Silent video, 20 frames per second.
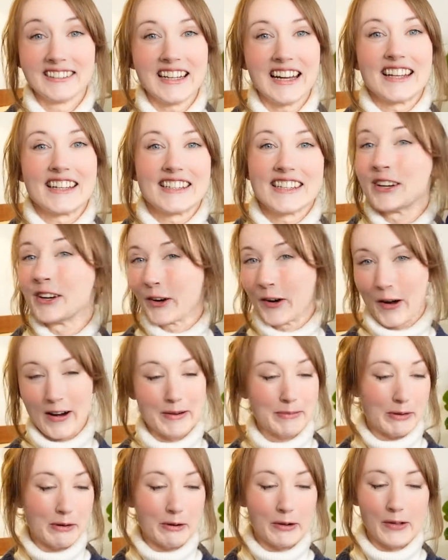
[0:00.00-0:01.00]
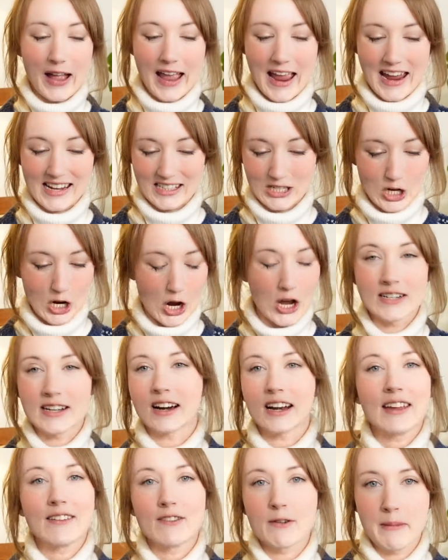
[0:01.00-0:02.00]
It's incredible. It turned
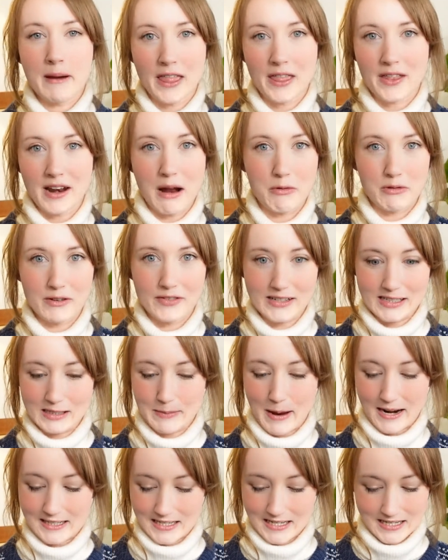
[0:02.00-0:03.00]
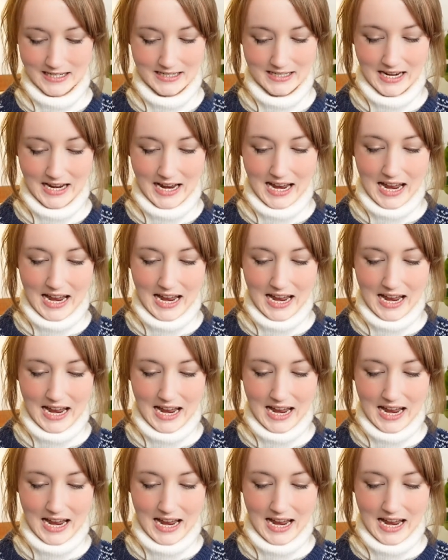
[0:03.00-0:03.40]
out even better than I would have expected,